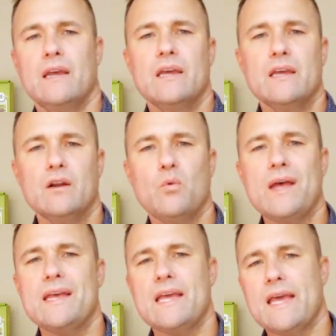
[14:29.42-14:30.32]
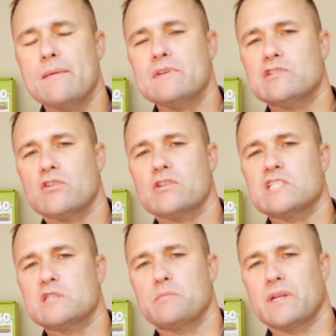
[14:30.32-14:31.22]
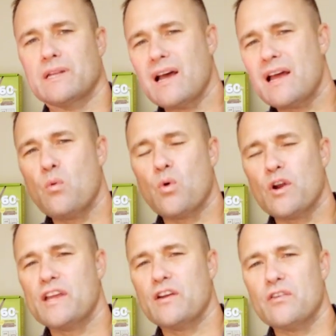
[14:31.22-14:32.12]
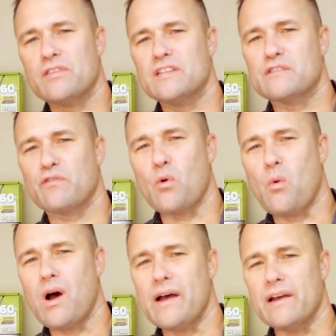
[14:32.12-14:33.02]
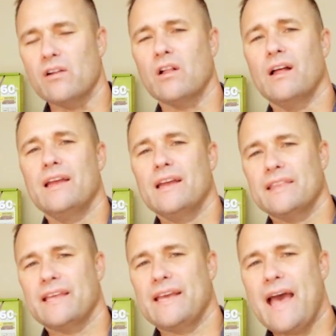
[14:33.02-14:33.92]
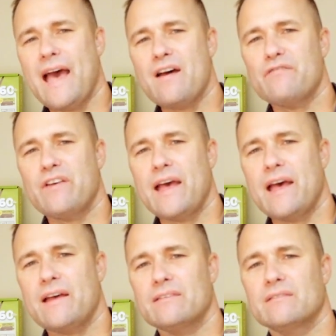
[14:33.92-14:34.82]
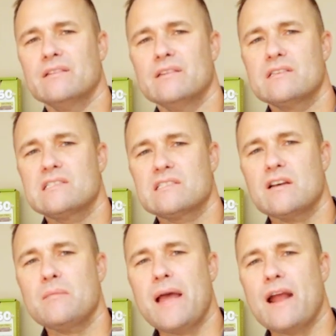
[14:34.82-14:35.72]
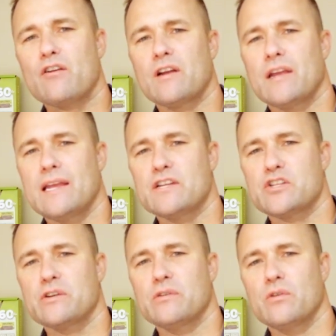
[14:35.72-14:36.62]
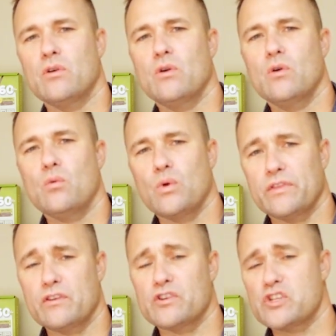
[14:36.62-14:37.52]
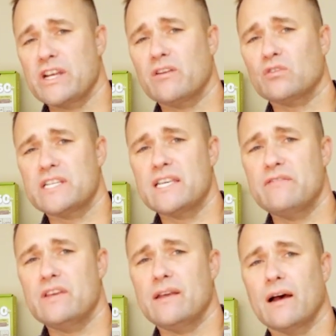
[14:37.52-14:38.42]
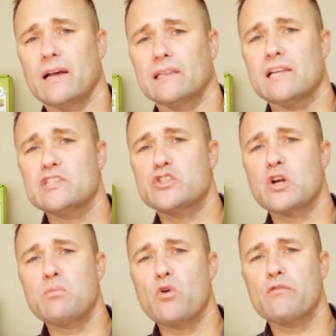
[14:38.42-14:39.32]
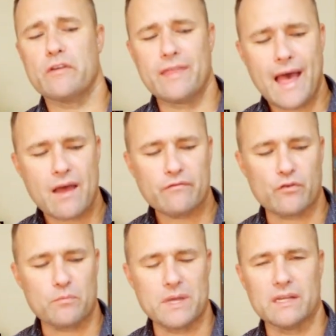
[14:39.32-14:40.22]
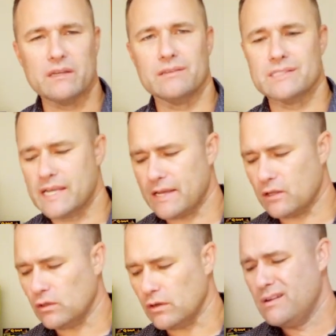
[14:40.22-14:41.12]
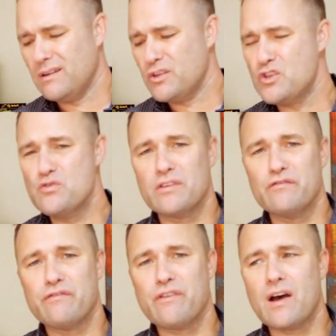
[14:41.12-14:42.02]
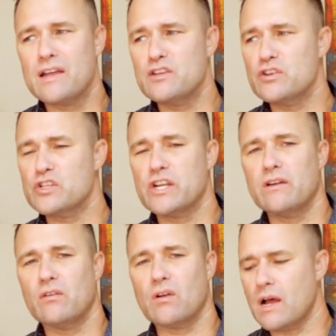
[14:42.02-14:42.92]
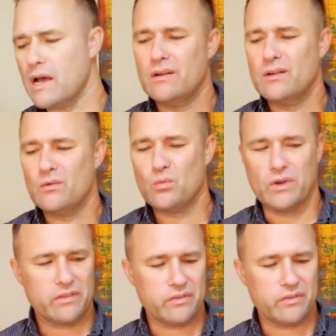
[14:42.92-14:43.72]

a way, Amazon's been kind of working on this for a while, and they have had some aggregation with their channel TV guide. Let's jump over to that for a minute and take a look. You can find your channel guide with